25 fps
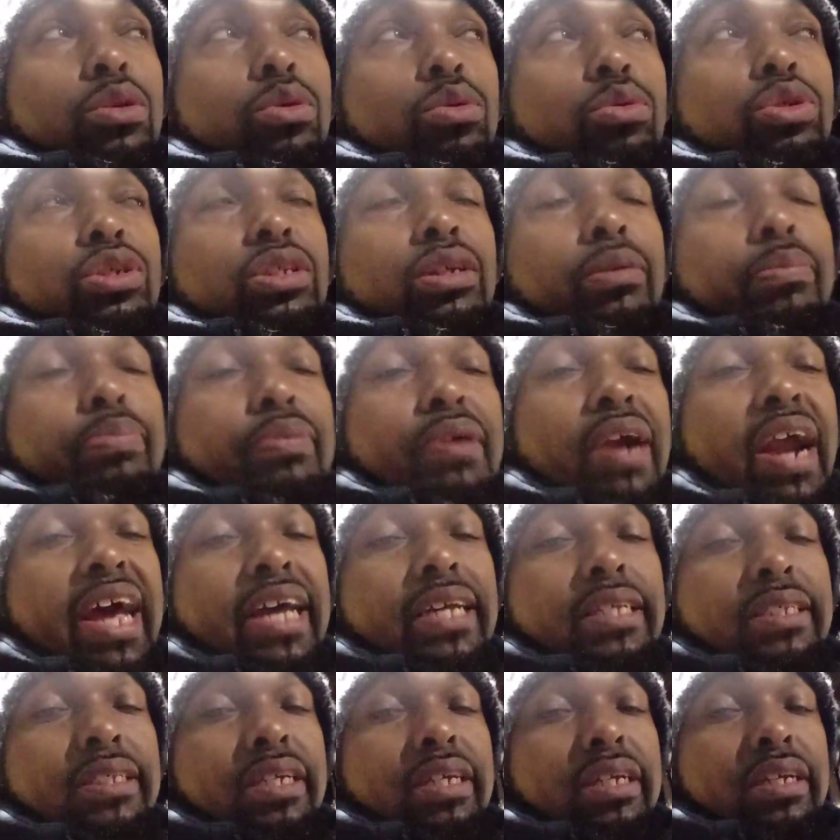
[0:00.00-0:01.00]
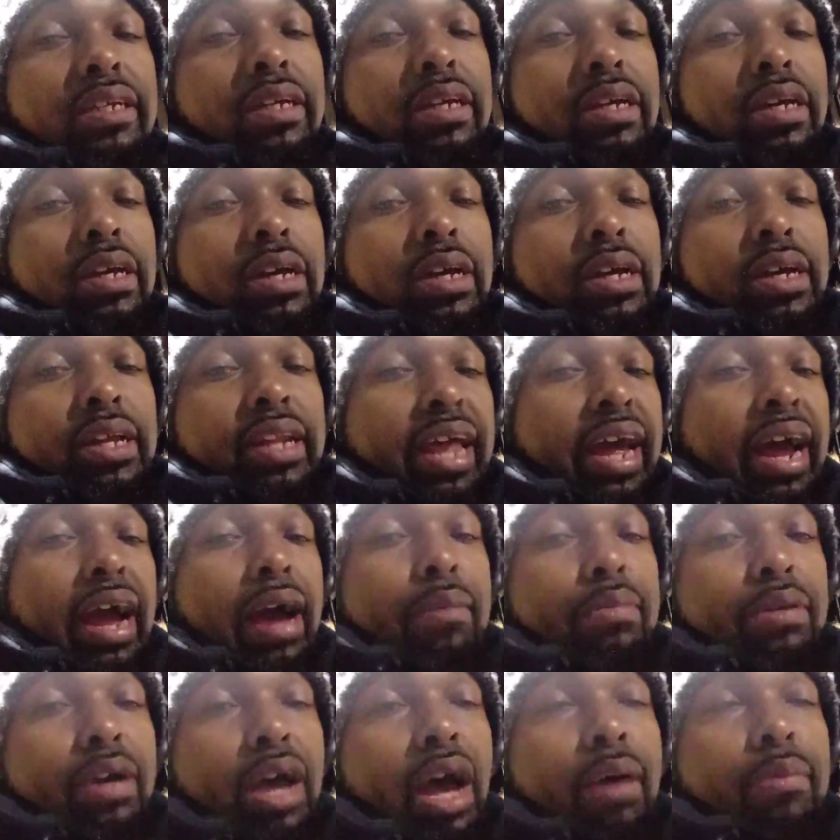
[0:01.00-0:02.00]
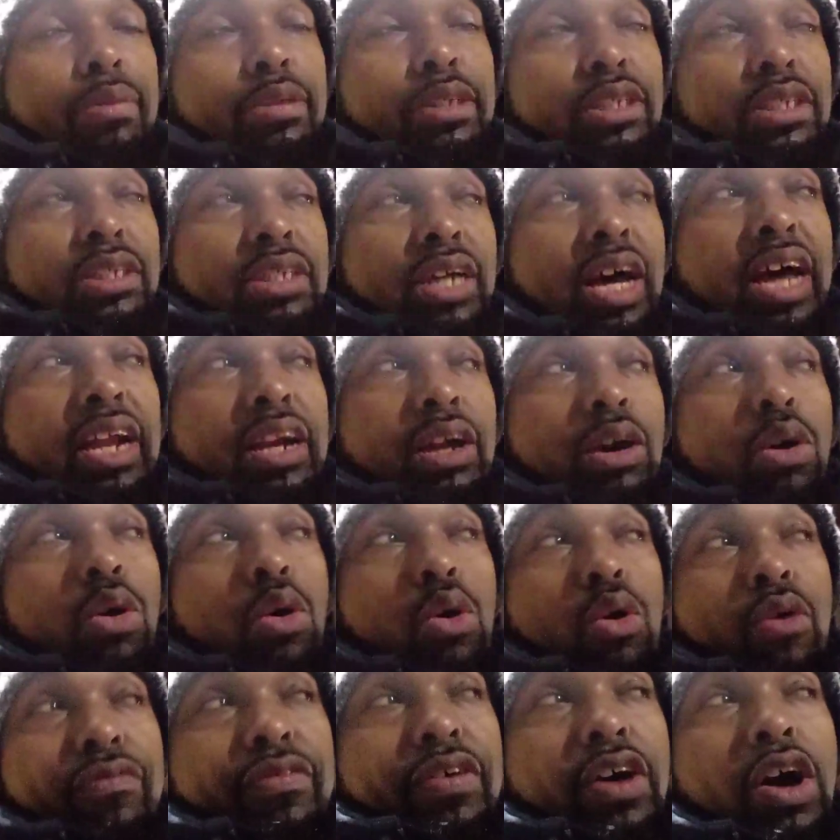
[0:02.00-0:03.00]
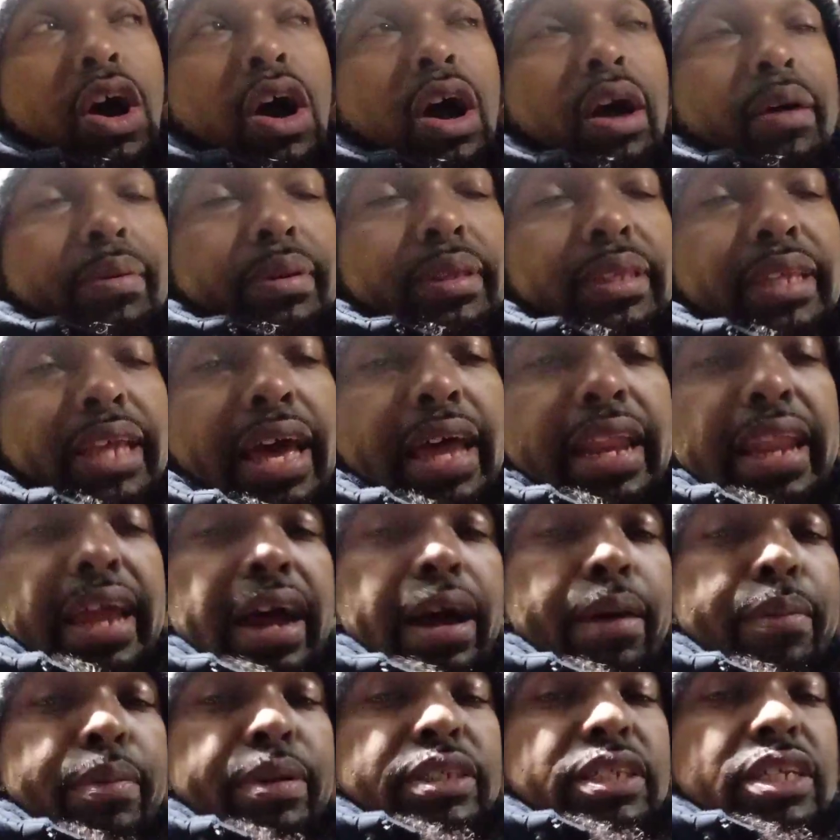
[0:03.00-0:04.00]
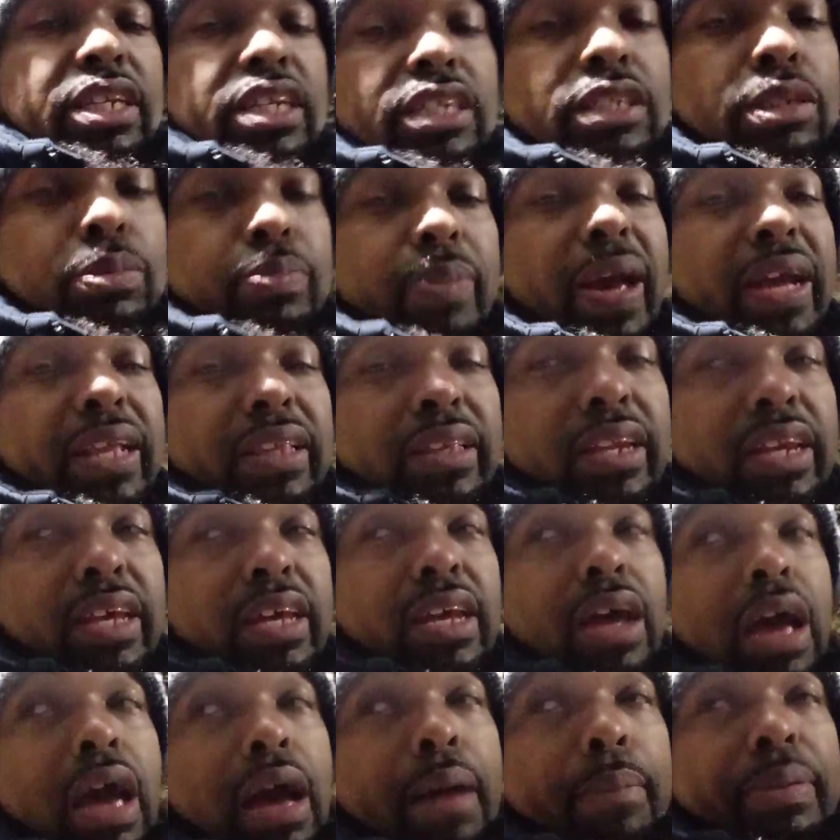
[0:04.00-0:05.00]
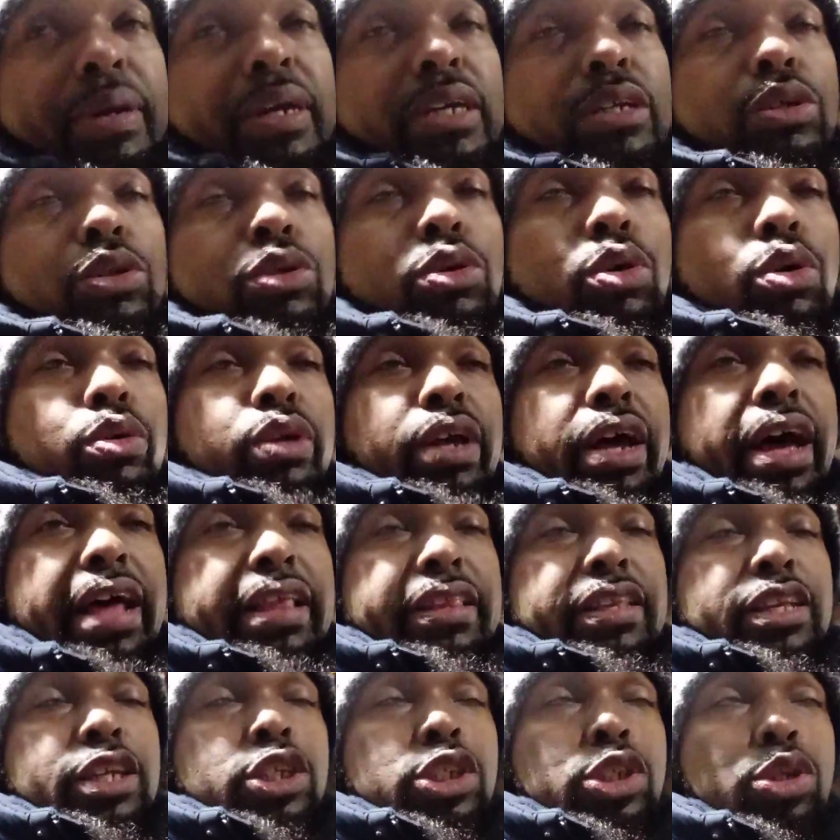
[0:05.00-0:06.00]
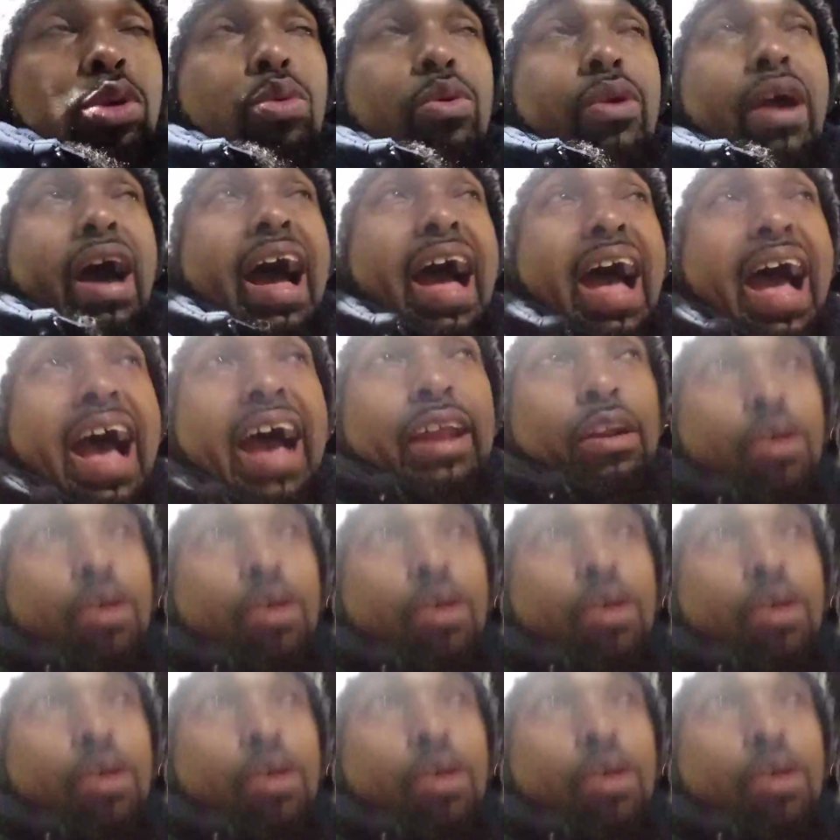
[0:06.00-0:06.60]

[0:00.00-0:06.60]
surprising. Like, I was kind of off guard with that. Like, I wasn't expecting it. But, you know, the suit I had